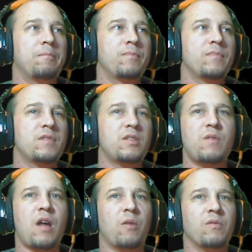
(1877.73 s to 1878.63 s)
So
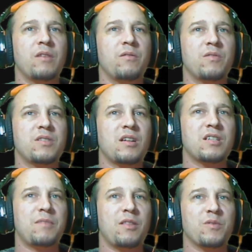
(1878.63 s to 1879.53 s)
no, it's not
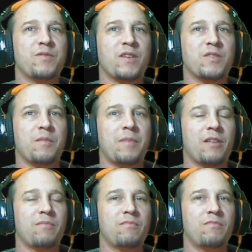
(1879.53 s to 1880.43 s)
something that was frustrated by
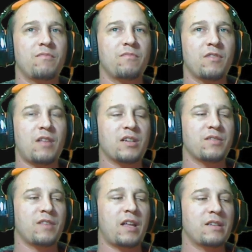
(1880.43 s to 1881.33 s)
Clash
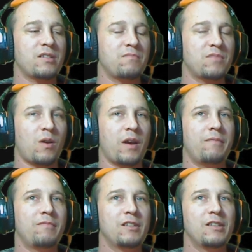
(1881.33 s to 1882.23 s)
of Clans. Sorry.
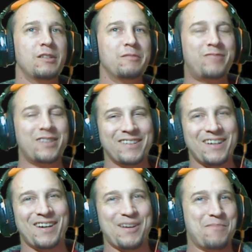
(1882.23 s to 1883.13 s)

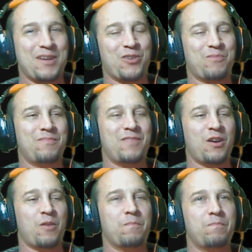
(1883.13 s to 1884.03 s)
I didn't mean
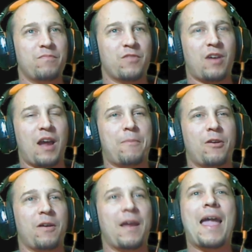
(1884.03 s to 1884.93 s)
to, crap on
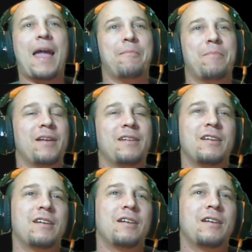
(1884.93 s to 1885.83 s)
your head, but
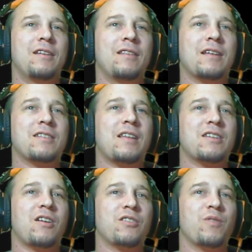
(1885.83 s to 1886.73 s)
that's
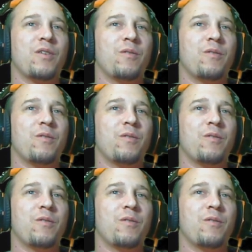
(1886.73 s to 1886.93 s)
not true.